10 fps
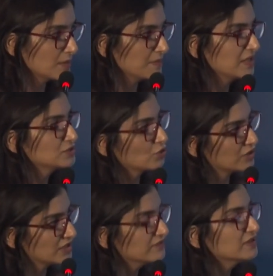MIGS, or
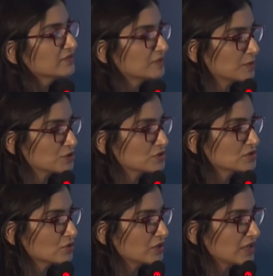even if the patient
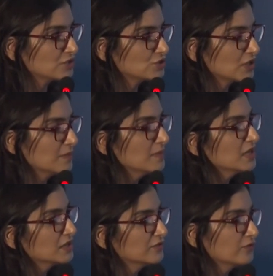is on AGM,
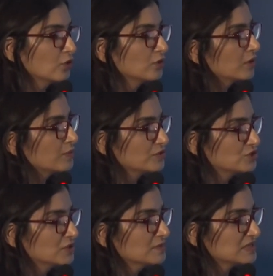the follow up
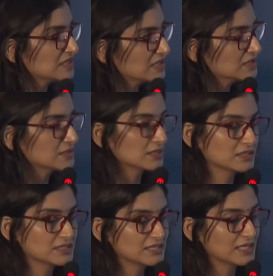regime stays
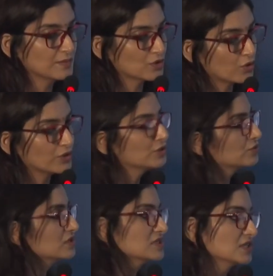the same according
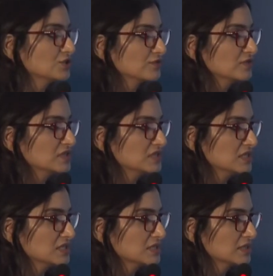to the stage of the
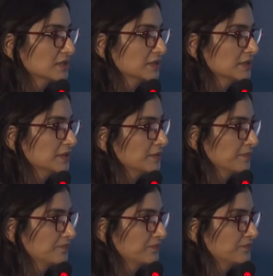disease. Good.
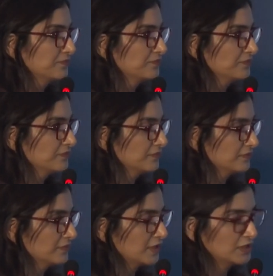Thank you so
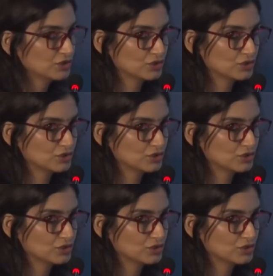much. Thank, Thank you.